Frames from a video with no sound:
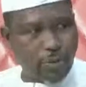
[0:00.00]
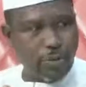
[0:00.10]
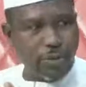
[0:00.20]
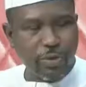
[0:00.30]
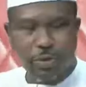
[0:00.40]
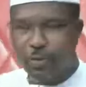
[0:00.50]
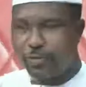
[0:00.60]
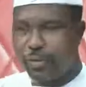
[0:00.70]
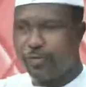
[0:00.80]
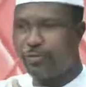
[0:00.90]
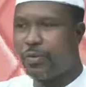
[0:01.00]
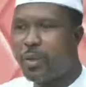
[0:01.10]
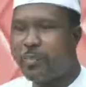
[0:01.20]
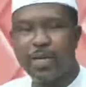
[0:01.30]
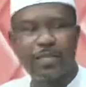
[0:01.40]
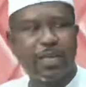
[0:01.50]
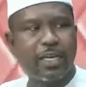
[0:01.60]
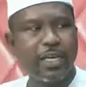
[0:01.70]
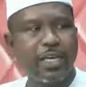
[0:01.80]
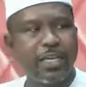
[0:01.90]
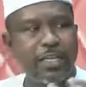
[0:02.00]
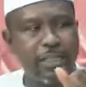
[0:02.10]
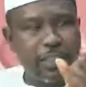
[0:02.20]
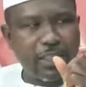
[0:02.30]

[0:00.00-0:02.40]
a former president, it is the